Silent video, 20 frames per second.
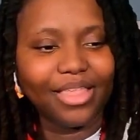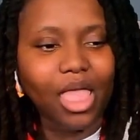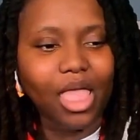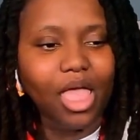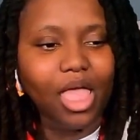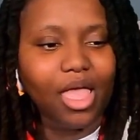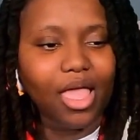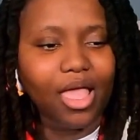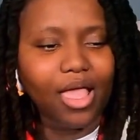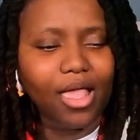
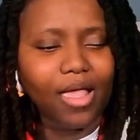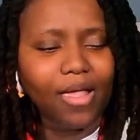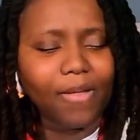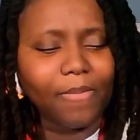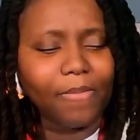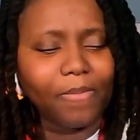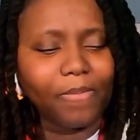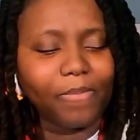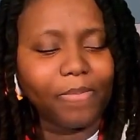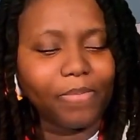
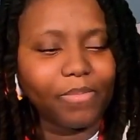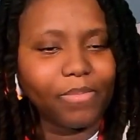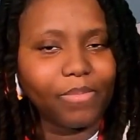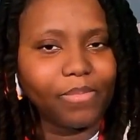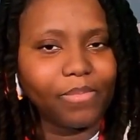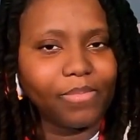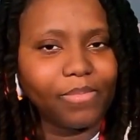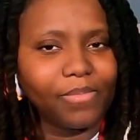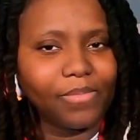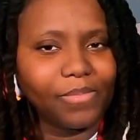
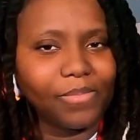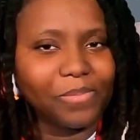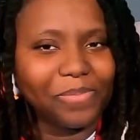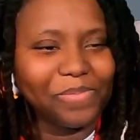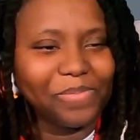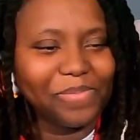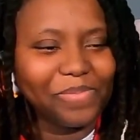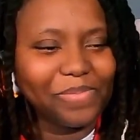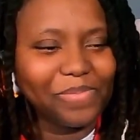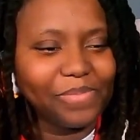
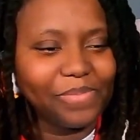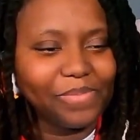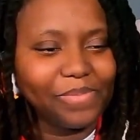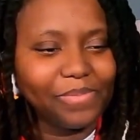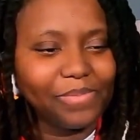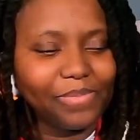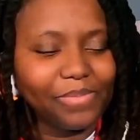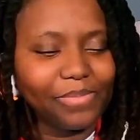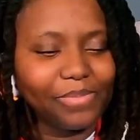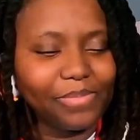
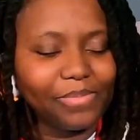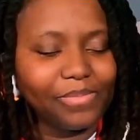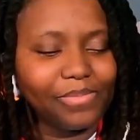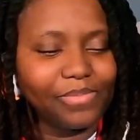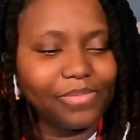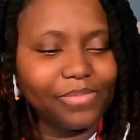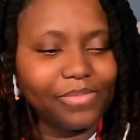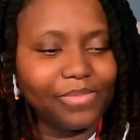This person isn't speaking.